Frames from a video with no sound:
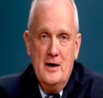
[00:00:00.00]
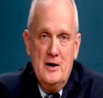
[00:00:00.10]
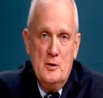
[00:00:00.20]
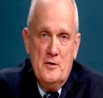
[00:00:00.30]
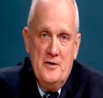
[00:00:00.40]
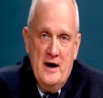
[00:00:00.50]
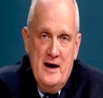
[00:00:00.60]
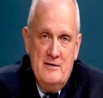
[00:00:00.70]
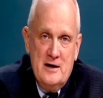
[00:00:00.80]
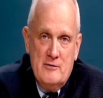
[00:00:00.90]
With the
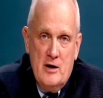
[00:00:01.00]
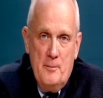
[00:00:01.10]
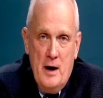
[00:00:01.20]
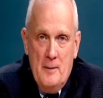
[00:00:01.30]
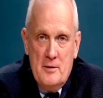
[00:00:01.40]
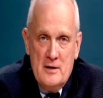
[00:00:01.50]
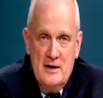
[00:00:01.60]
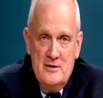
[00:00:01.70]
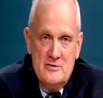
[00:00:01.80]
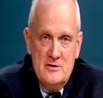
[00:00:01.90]
aging of our
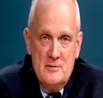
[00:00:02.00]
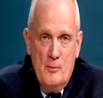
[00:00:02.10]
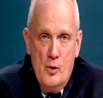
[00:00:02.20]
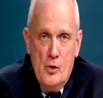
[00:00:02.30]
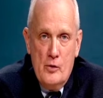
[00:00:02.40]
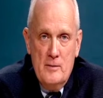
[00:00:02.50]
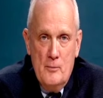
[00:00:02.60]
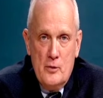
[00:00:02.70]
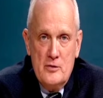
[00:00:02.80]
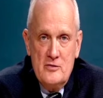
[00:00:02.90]
population, more and
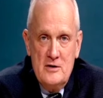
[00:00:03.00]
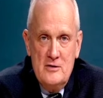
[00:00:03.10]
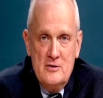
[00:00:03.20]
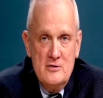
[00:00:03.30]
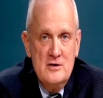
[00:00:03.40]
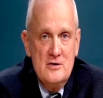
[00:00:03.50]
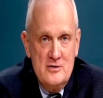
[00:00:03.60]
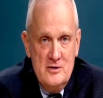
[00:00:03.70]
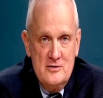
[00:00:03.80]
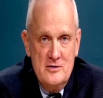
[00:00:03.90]
more seniors need
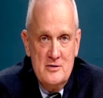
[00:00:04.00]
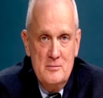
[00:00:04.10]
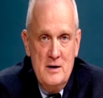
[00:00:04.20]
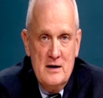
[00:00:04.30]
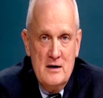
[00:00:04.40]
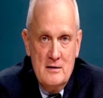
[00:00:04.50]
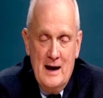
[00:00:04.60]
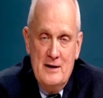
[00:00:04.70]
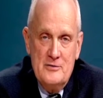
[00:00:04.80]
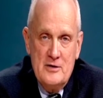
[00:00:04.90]
assistance in making
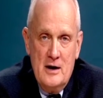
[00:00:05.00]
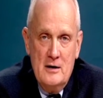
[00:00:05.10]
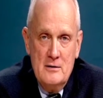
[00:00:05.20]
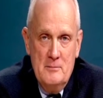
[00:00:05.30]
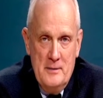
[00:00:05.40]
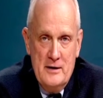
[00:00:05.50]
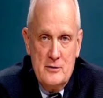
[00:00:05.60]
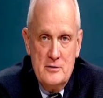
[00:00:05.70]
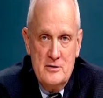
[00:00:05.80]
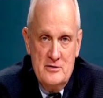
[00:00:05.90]
lifestyle and
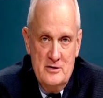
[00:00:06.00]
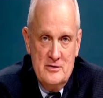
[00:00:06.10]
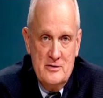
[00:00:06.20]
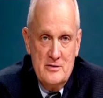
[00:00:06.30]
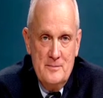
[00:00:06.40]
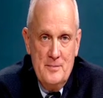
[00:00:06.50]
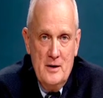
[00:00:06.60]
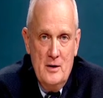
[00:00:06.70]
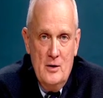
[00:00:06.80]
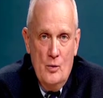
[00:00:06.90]
medical decisions.
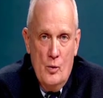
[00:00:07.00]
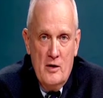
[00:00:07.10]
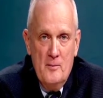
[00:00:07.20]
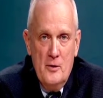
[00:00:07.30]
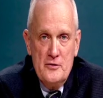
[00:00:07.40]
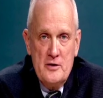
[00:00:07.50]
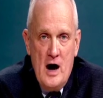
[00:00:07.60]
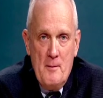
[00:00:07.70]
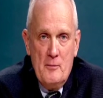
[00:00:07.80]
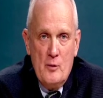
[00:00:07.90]
One of the most
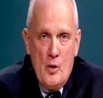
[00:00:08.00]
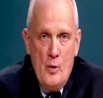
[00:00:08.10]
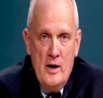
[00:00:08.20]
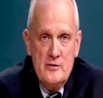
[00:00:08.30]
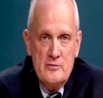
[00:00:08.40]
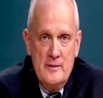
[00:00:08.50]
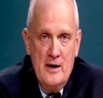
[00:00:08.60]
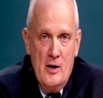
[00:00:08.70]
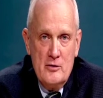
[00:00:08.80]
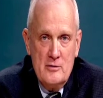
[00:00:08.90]
common requests from the
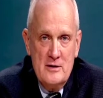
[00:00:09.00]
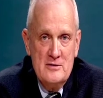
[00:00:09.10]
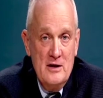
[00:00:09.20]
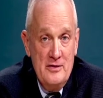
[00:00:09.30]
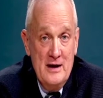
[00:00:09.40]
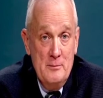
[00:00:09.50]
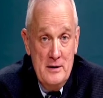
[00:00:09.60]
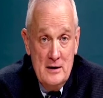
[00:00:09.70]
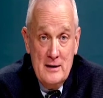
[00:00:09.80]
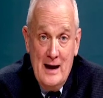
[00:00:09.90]
elderly is that they
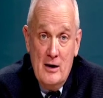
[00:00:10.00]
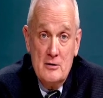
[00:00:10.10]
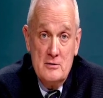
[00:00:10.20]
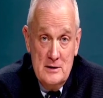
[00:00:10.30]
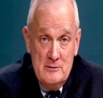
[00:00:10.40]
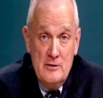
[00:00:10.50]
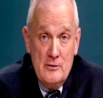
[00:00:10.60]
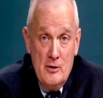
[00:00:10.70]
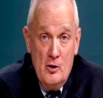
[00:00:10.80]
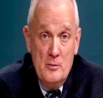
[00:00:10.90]
be allowed to live in
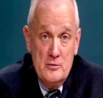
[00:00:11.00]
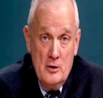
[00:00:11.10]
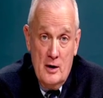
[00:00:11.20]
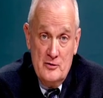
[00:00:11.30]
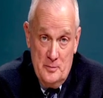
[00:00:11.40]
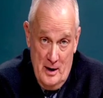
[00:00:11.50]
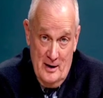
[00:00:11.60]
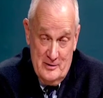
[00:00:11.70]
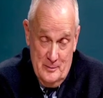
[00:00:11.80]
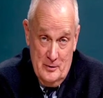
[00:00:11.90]
their home as long as
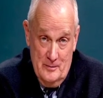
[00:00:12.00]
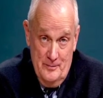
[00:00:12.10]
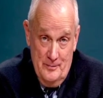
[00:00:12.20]
possible.